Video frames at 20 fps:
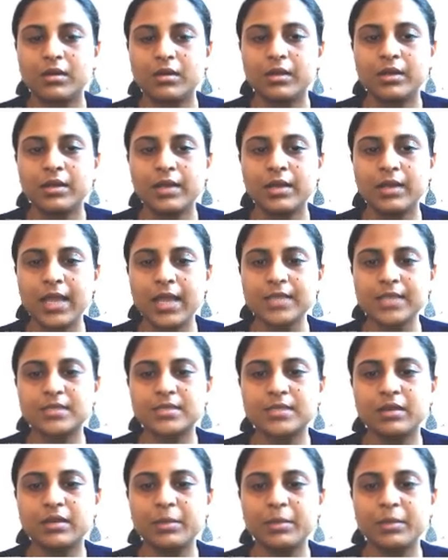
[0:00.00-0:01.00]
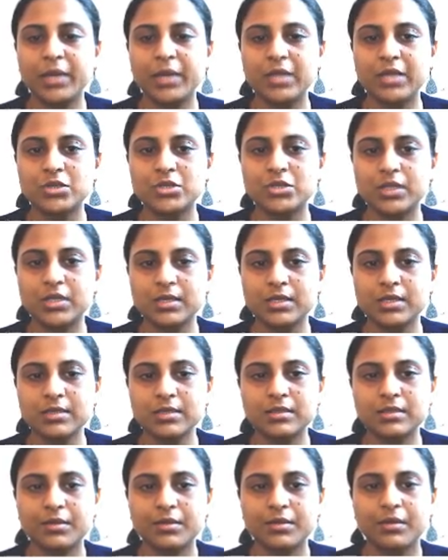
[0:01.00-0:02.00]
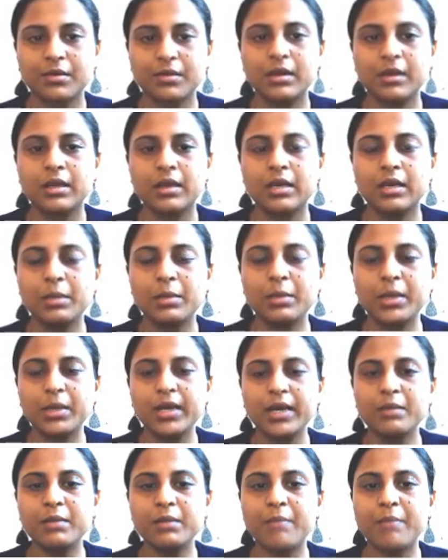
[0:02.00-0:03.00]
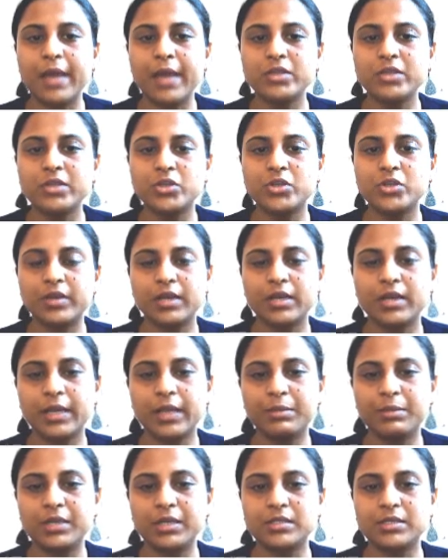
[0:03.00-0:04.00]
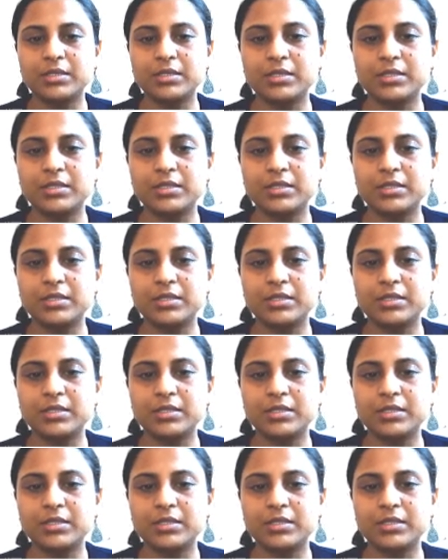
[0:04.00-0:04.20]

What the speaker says: Next limitation is limited managerial ability.